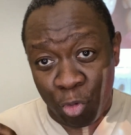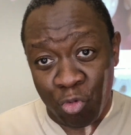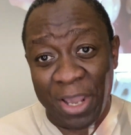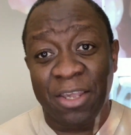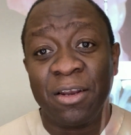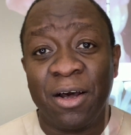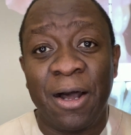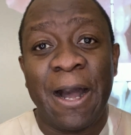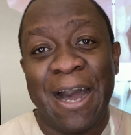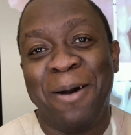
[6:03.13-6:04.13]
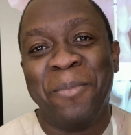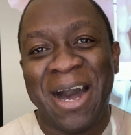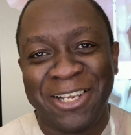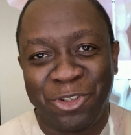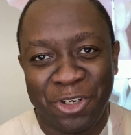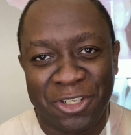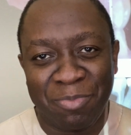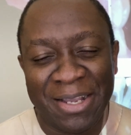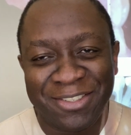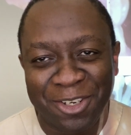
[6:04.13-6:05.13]
regular hygienist
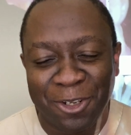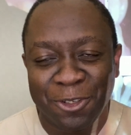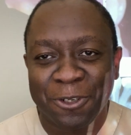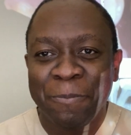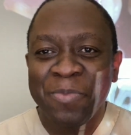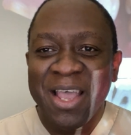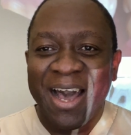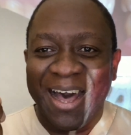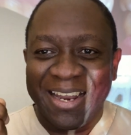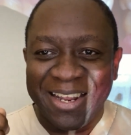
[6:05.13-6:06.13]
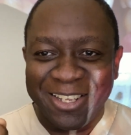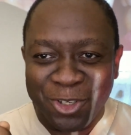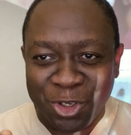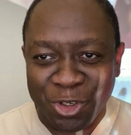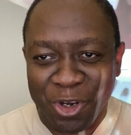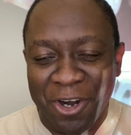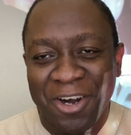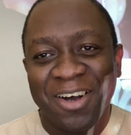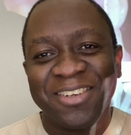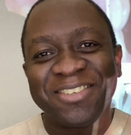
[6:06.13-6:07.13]
maintenance and
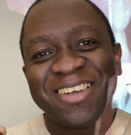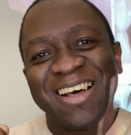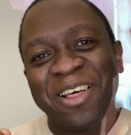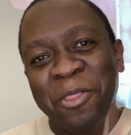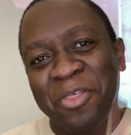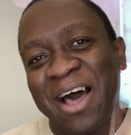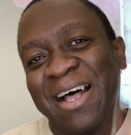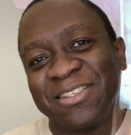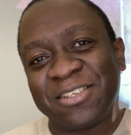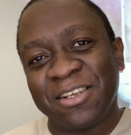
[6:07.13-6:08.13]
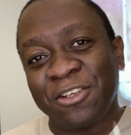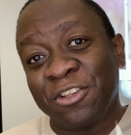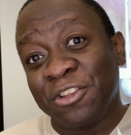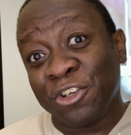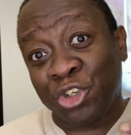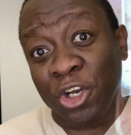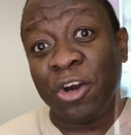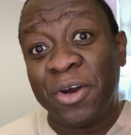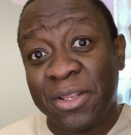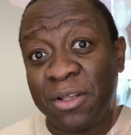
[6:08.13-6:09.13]
ensures that the
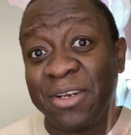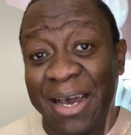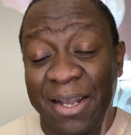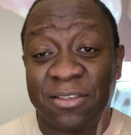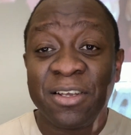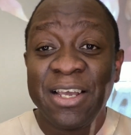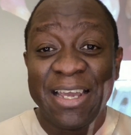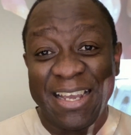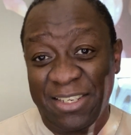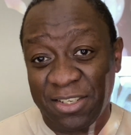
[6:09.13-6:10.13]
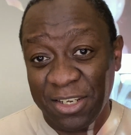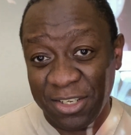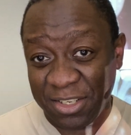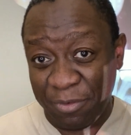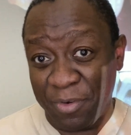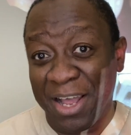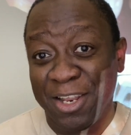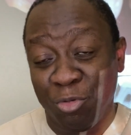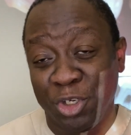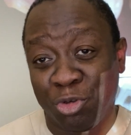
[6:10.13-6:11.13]
sugar in the diet is severely
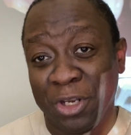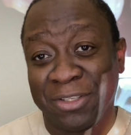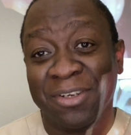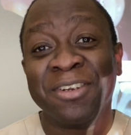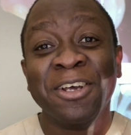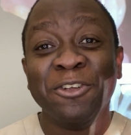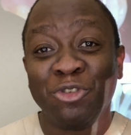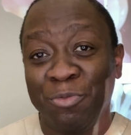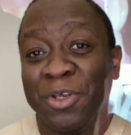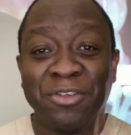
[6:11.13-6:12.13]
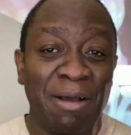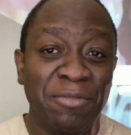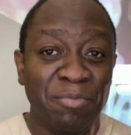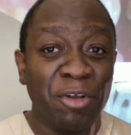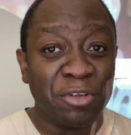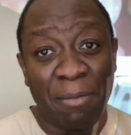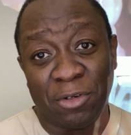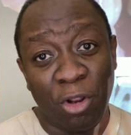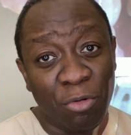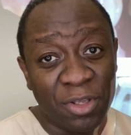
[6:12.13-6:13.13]
restricted to mealtimes and mealtimes
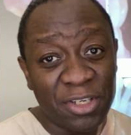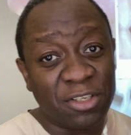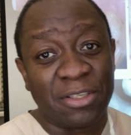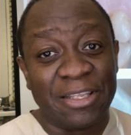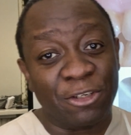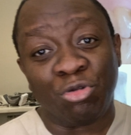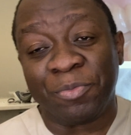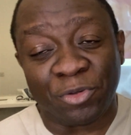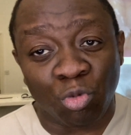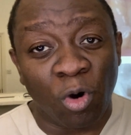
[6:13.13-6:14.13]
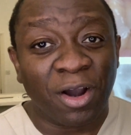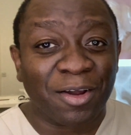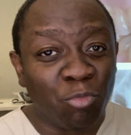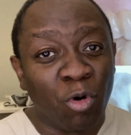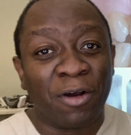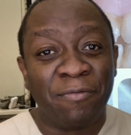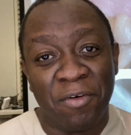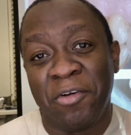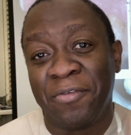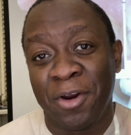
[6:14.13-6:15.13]
alone. These treatments work
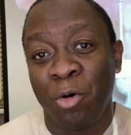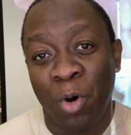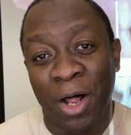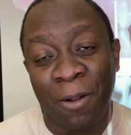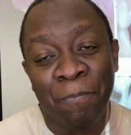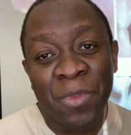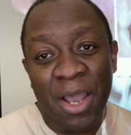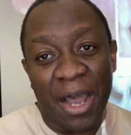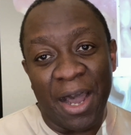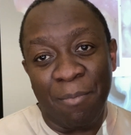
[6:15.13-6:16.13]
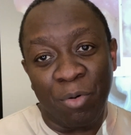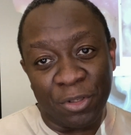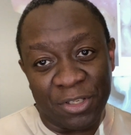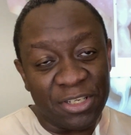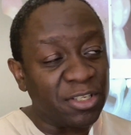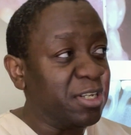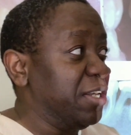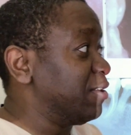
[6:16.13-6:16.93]
very, very well, but these teeth,